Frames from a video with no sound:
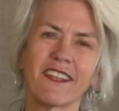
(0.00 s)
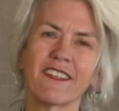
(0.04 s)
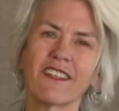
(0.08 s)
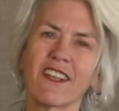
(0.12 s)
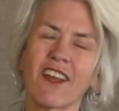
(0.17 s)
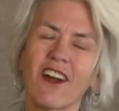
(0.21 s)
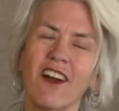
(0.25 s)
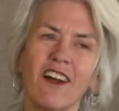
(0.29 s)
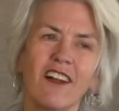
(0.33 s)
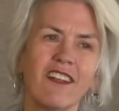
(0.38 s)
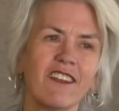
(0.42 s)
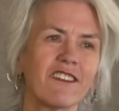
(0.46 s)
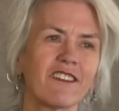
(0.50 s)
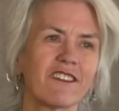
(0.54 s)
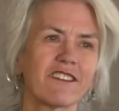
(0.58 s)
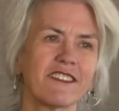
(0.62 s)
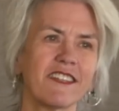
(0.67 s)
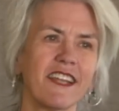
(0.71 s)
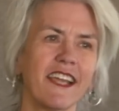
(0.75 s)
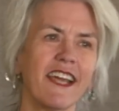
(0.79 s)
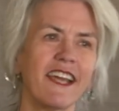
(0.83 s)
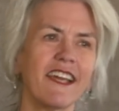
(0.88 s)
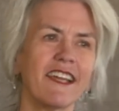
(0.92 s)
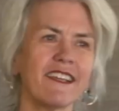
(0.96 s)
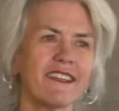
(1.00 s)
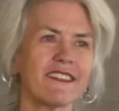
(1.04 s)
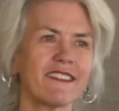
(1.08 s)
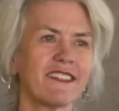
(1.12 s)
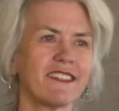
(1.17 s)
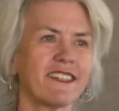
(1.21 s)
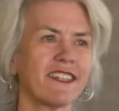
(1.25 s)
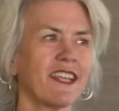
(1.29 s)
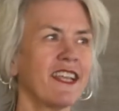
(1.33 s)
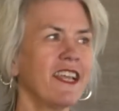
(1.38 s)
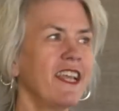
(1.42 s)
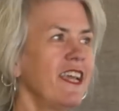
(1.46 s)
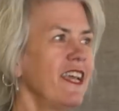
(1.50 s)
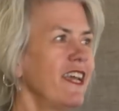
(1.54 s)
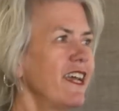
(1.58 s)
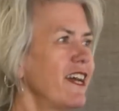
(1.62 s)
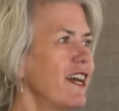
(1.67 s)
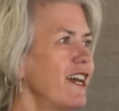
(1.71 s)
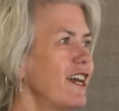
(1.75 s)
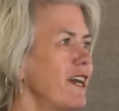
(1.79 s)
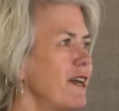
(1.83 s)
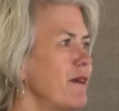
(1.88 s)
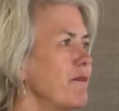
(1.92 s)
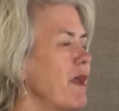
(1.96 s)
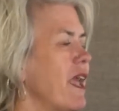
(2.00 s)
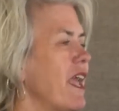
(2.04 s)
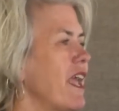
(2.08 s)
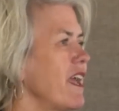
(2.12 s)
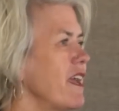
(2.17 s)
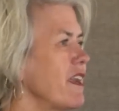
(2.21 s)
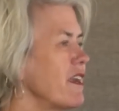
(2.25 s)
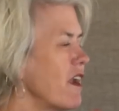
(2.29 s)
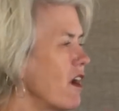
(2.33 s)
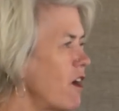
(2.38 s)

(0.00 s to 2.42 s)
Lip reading: call or text, and